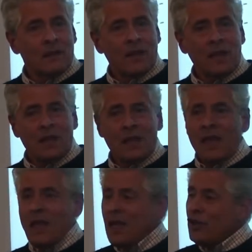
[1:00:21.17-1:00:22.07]
Okay?
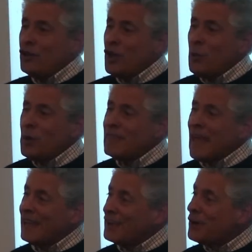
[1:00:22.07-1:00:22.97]
You know what
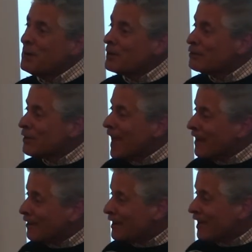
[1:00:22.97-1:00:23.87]
that Agreement on
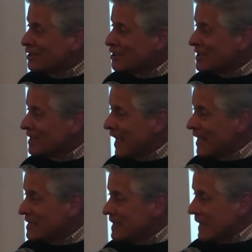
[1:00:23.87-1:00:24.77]
Agriculture
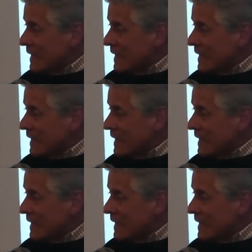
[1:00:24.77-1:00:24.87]
states?